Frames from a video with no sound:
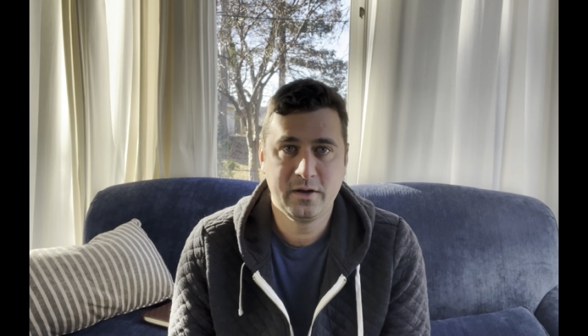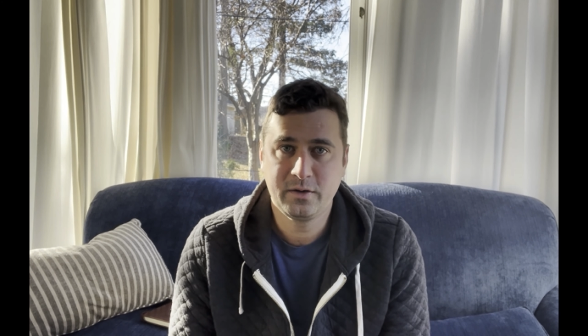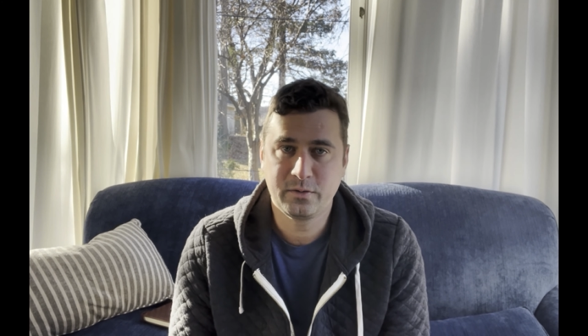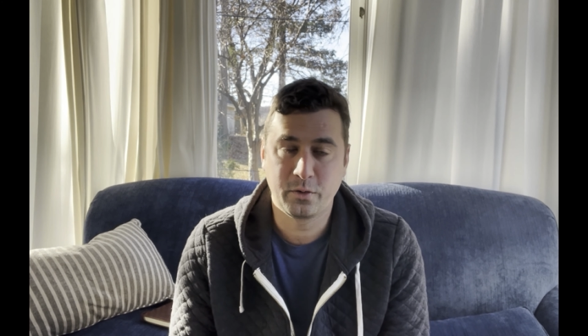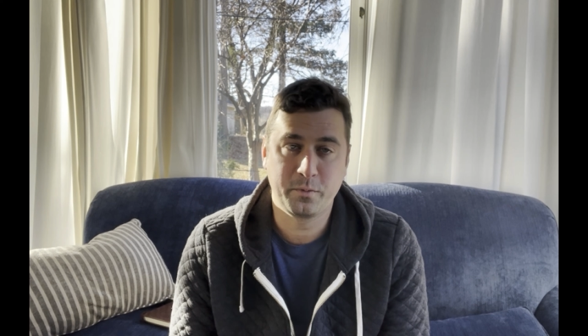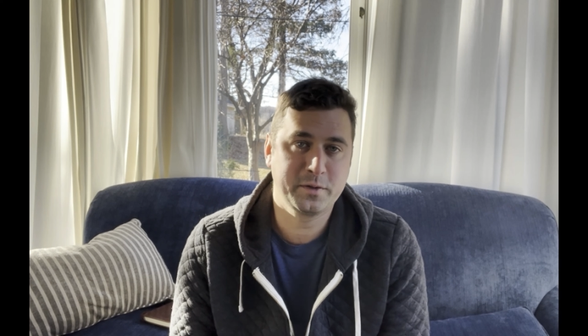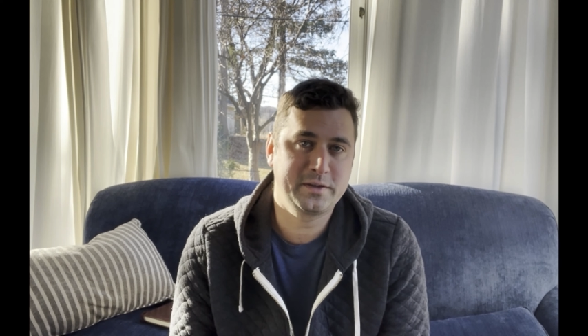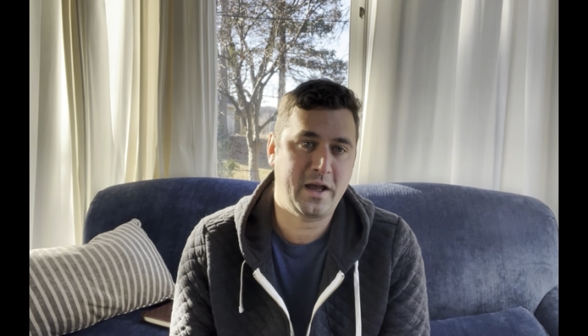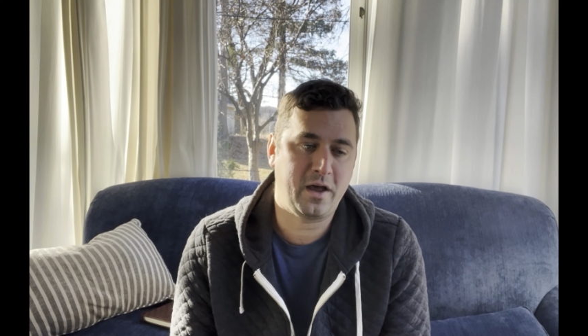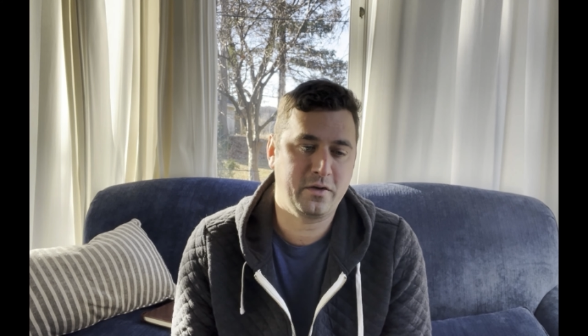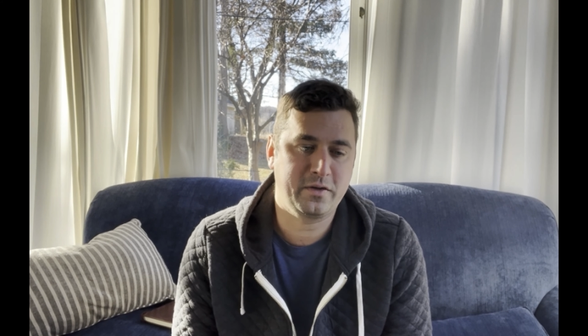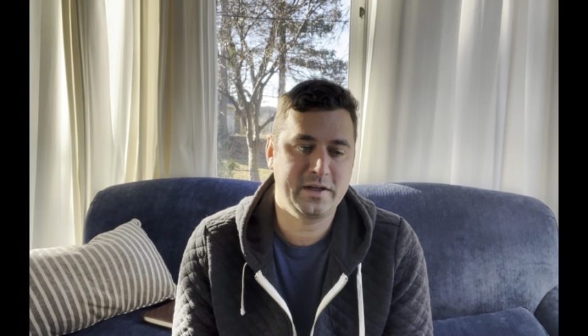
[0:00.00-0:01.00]
normal
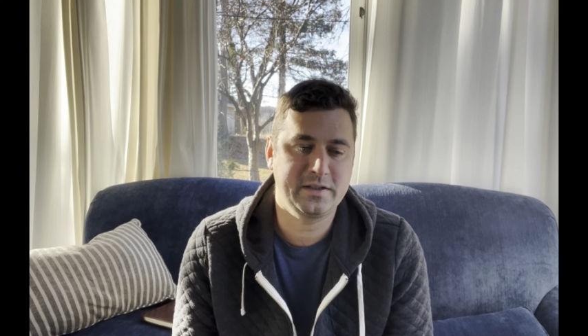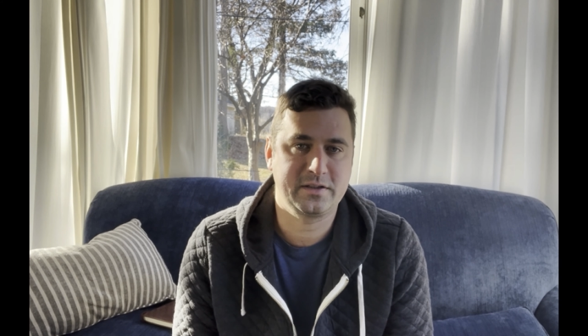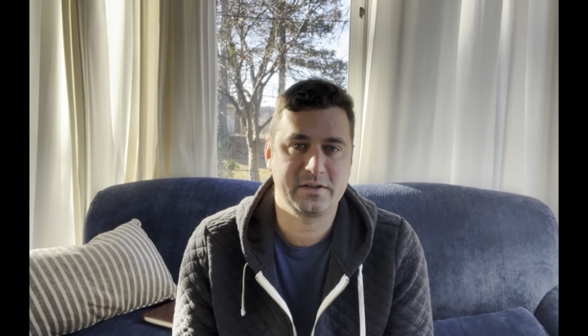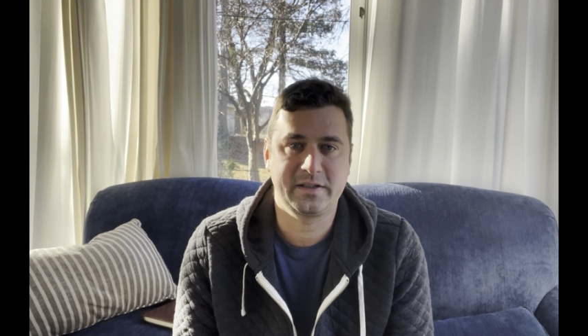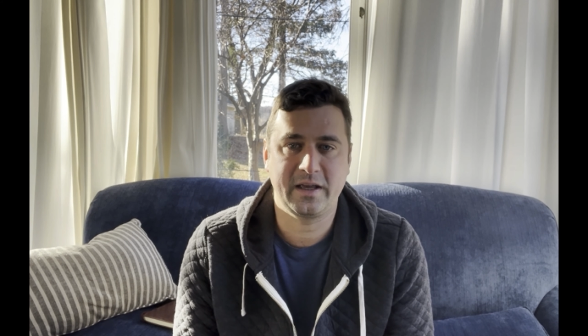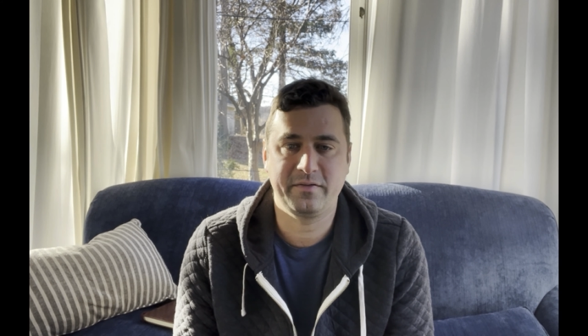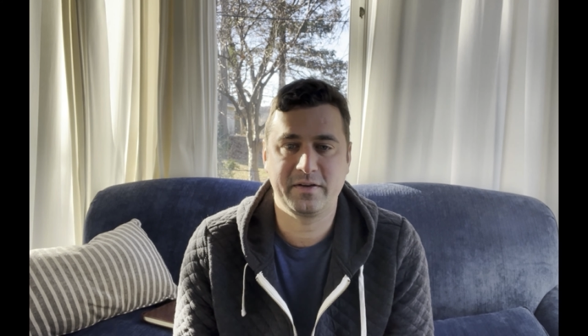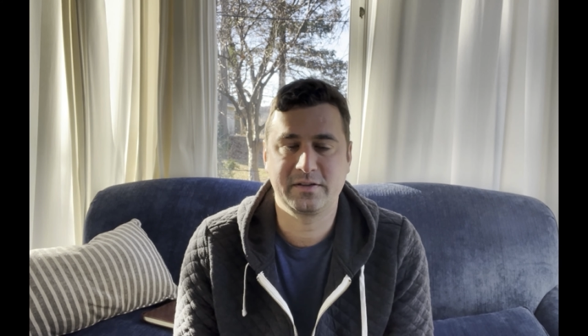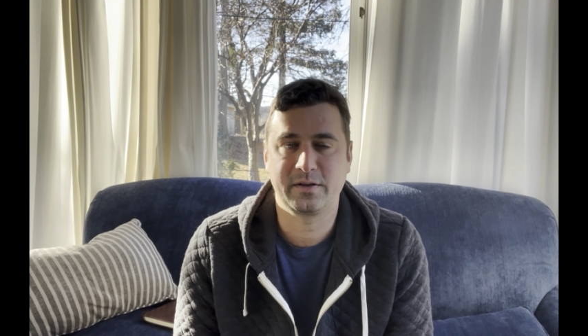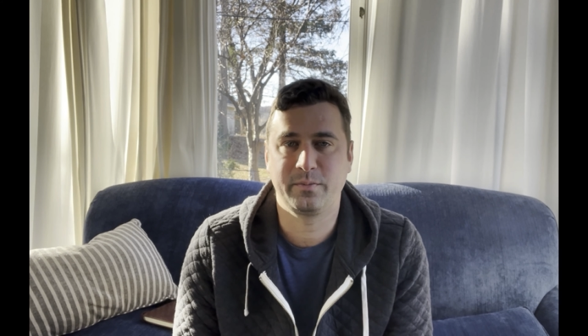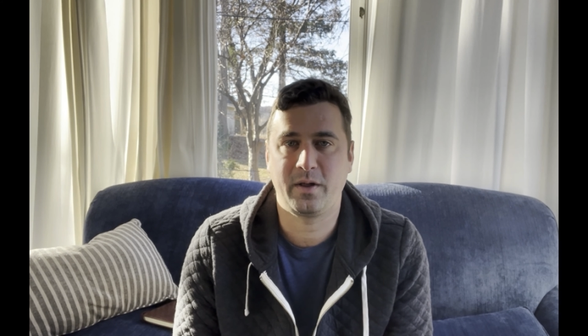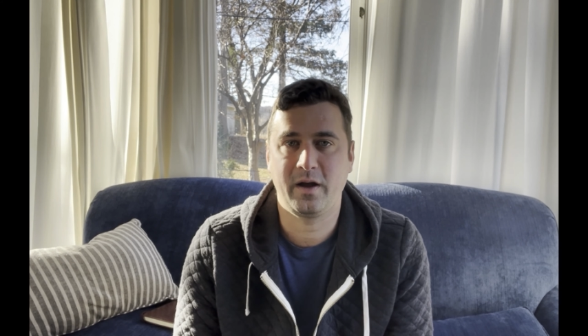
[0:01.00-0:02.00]
salaries, their savings,
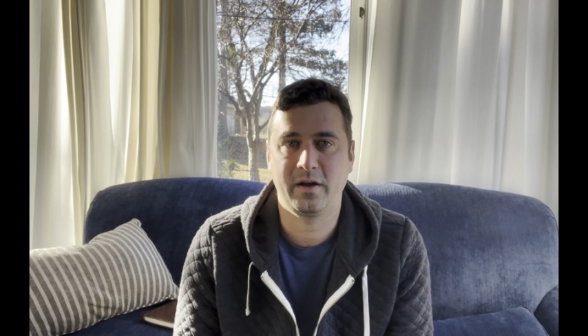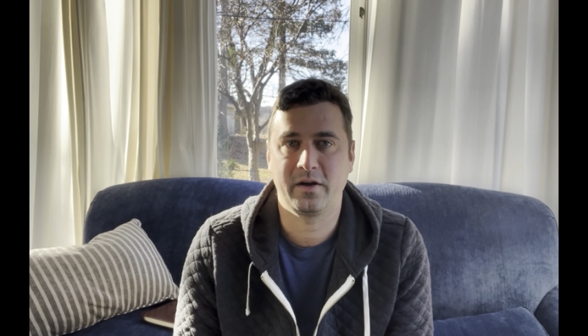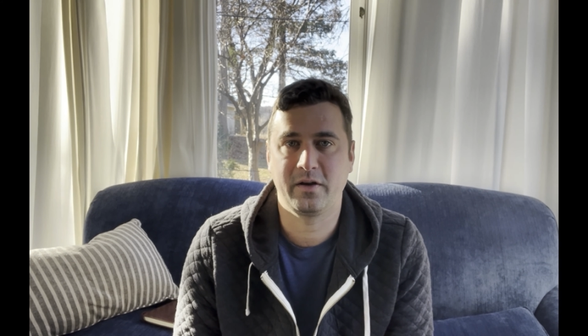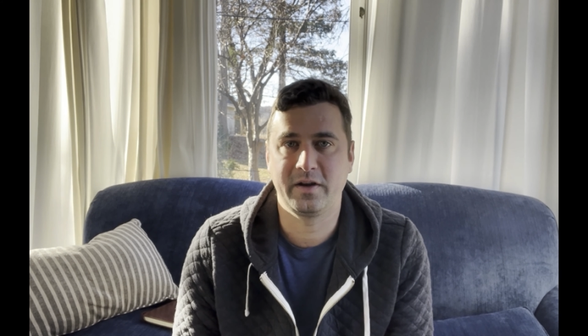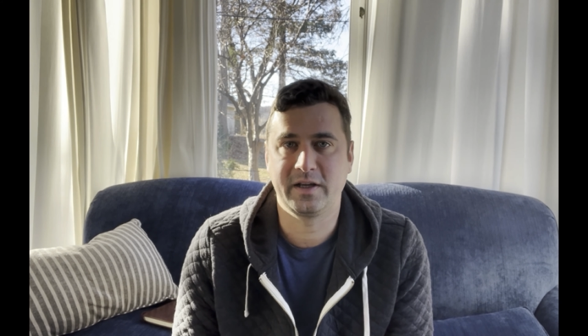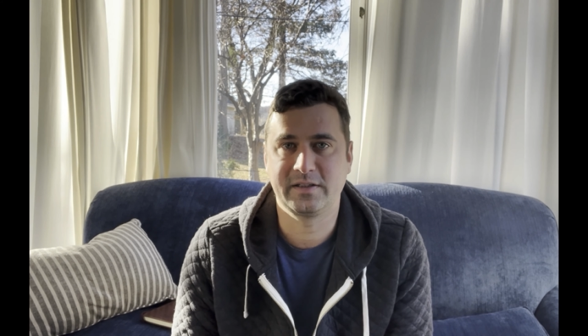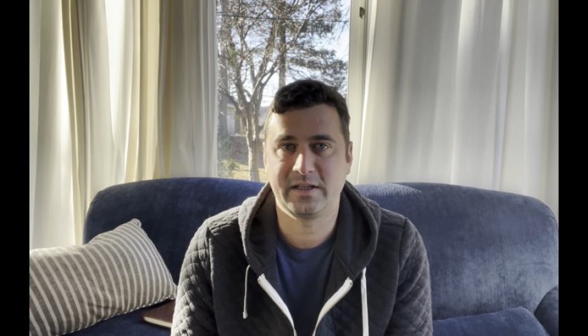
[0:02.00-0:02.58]
their blogging earnings